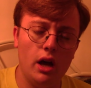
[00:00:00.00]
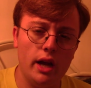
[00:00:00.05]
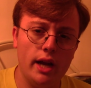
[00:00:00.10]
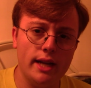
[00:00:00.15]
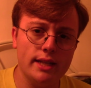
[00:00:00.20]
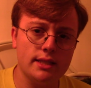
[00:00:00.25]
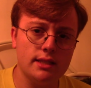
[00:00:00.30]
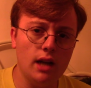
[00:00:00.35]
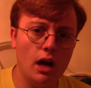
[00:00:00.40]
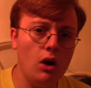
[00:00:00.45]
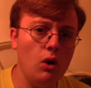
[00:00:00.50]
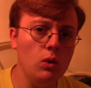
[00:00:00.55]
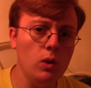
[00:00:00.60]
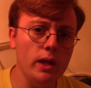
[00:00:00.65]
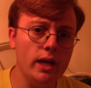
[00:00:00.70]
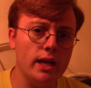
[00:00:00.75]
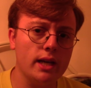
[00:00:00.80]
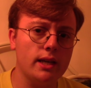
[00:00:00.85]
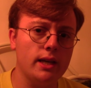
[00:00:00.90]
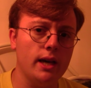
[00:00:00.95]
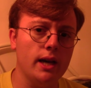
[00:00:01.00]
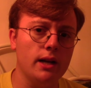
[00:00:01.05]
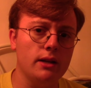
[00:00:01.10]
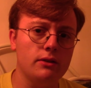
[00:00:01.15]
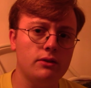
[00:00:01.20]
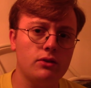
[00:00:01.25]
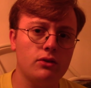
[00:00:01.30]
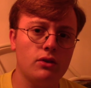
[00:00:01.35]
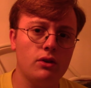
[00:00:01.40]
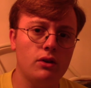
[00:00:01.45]
It's not only
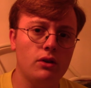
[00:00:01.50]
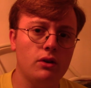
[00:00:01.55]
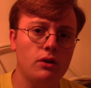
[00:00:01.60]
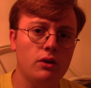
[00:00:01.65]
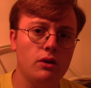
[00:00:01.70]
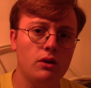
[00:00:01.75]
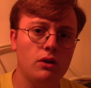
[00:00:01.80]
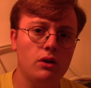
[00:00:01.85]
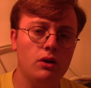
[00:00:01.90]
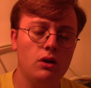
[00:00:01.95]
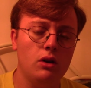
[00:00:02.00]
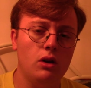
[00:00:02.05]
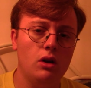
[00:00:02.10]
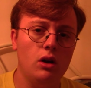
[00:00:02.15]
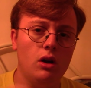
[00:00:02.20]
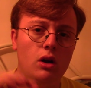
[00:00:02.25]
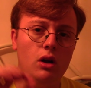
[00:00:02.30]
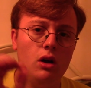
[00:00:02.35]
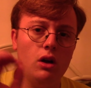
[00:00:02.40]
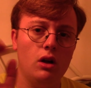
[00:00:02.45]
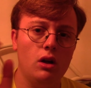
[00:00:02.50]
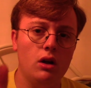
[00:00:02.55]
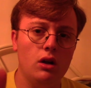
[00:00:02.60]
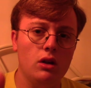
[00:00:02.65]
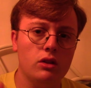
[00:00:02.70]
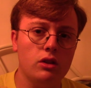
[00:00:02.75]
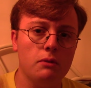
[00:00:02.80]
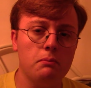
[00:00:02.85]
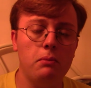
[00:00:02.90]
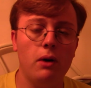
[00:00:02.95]
against
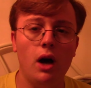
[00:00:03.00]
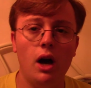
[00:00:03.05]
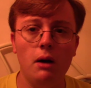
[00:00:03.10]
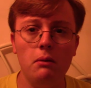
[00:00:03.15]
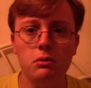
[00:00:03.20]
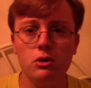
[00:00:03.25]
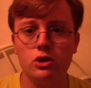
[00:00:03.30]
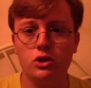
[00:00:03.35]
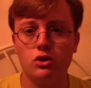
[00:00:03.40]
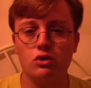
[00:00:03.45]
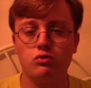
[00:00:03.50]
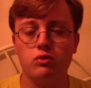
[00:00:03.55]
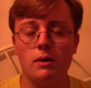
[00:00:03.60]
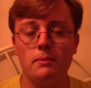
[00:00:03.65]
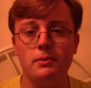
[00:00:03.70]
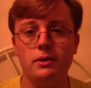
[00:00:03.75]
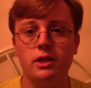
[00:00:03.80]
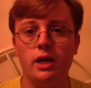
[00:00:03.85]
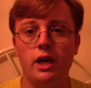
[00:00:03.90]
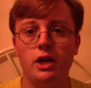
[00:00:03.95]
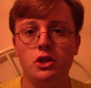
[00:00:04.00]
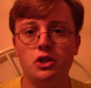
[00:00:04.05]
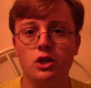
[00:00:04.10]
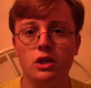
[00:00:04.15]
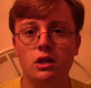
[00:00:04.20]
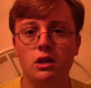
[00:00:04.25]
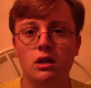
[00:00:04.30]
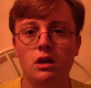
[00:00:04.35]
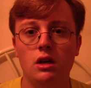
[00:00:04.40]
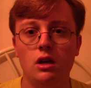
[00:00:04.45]
the publisher's
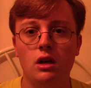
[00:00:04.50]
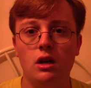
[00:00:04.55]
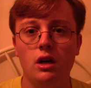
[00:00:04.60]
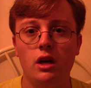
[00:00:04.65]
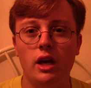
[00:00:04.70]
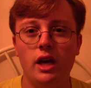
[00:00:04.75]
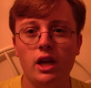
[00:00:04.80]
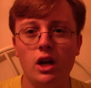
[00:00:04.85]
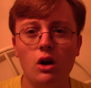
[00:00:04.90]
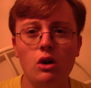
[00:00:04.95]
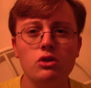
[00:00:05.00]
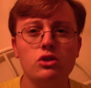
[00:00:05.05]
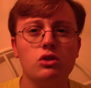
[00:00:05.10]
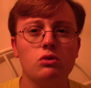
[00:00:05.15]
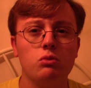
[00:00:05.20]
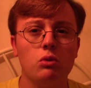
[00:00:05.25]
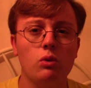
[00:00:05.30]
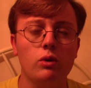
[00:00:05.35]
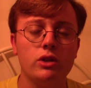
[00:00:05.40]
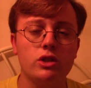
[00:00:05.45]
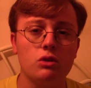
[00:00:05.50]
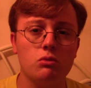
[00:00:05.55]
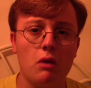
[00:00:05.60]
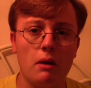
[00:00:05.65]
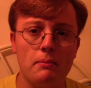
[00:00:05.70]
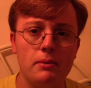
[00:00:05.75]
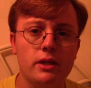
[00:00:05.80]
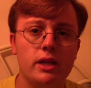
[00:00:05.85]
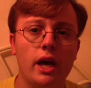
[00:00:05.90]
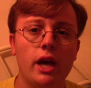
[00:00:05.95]
reputation, it also ruins the
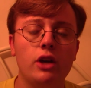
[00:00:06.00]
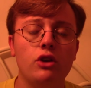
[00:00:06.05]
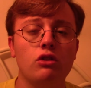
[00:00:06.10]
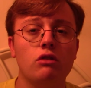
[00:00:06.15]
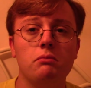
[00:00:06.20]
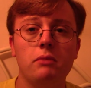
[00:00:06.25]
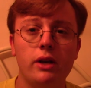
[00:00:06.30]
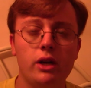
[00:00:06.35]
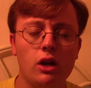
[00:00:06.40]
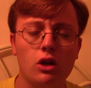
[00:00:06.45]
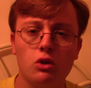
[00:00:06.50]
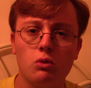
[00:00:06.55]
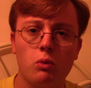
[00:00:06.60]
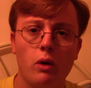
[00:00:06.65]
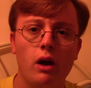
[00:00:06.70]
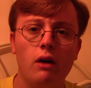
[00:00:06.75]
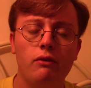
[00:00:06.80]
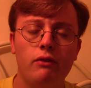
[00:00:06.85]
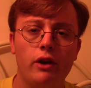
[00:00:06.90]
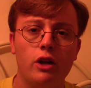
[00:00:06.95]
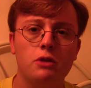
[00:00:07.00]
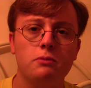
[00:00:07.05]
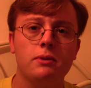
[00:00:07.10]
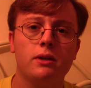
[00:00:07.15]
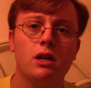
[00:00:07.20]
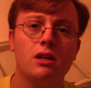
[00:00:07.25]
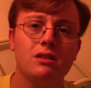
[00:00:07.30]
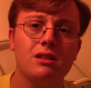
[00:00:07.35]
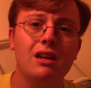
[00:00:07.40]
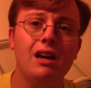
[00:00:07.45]
reputation of many other rail fans
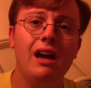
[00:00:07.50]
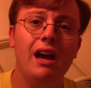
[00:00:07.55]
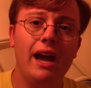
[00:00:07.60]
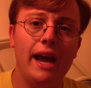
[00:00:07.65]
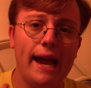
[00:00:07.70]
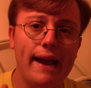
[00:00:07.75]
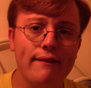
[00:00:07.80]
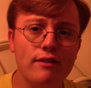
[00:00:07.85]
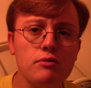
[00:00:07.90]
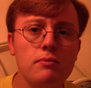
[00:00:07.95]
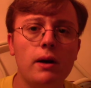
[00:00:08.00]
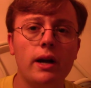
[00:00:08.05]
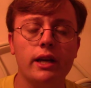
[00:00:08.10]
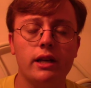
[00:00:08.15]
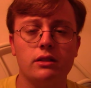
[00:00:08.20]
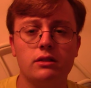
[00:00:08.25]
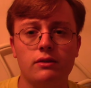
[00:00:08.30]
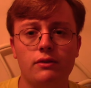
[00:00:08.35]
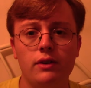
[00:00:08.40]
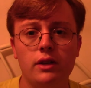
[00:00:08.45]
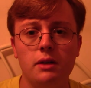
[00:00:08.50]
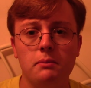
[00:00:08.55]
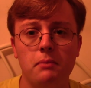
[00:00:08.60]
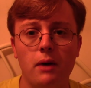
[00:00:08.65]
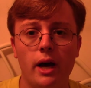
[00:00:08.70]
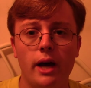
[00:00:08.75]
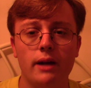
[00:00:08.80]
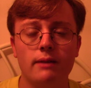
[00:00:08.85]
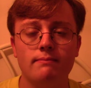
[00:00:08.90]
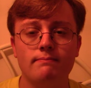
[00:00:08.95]
because everybody gets offended
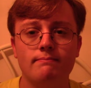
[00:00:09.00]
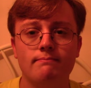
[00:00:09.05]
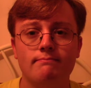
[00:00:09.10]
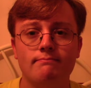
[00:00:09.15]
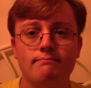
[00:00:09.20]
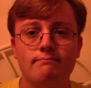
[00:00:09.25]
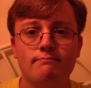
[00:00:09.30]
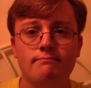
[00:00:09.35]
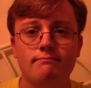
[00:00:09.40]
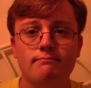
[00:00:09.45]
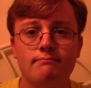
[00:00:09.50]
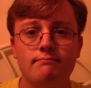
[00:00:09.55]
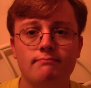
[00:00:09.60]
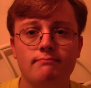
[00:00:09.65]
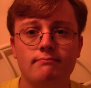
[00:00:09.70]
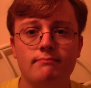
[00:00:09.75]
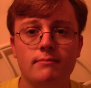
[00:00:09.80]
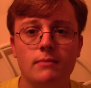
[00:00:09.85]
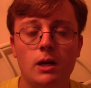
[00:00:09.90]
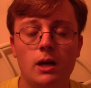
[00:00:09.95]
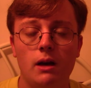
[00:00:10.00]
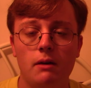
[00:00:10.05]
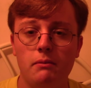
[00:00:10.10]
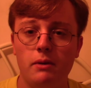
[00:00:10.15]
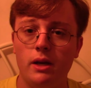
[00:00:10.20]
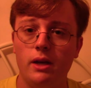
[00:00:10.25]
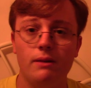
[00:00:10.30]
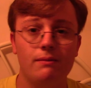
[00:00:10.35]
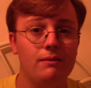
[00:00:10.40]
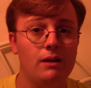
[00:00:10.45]
by it. I
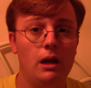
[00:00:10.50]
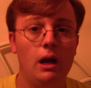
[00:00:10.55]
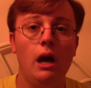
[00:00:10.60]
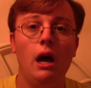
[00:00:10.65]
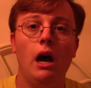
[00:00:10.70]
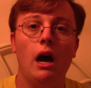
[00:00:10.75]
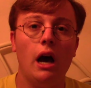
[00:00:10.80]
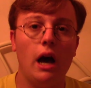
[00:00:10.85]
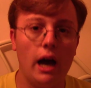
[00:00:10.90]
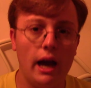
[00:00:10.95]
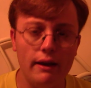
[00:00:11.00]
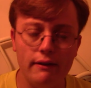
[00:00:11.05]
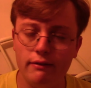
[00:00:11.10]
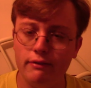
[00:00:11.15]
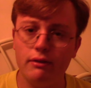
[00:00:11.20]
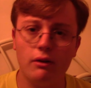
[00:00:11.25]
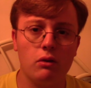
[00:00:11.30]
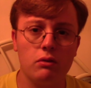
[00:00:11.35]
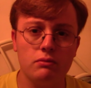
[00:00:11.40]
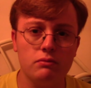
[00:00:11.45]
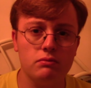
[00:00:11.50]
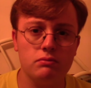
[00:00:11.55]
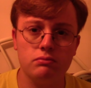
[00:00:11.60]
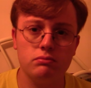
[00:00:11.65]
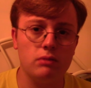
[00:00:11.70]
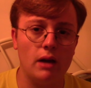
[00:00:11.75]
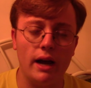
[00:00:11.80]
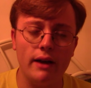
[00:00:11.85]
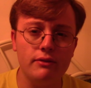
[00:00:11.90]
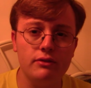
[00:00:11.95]
mean, I've
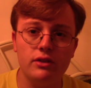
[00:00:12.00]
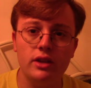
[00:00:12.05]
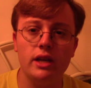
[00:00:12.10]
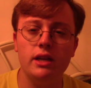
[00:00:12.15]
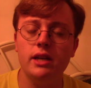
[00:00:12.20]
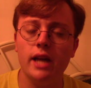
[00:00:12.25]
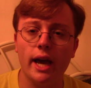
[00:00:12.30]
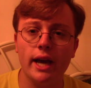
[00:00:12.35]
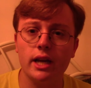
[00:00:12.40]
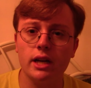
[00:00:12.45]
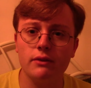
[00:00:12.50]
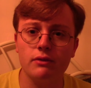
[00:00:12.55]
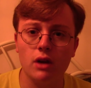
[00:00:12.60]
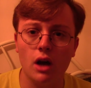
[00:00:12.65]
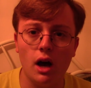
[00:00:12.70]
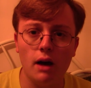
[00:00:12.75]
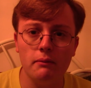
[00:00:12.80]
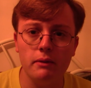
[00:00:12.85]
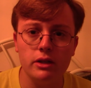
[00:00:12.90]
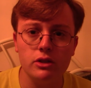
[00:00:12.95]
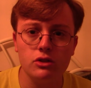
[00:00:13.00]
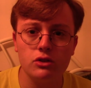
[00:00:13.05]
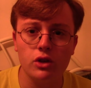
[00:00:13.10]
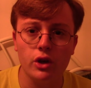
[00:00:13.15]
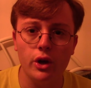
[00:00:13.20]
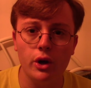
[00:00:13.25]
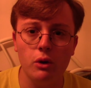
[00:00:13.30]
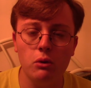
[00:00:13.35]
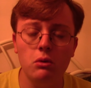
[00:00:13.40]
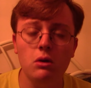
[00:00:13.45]
I've seen negative comments
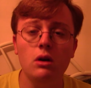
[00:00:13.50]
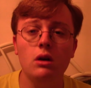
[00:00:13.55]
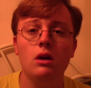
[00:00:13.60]
too,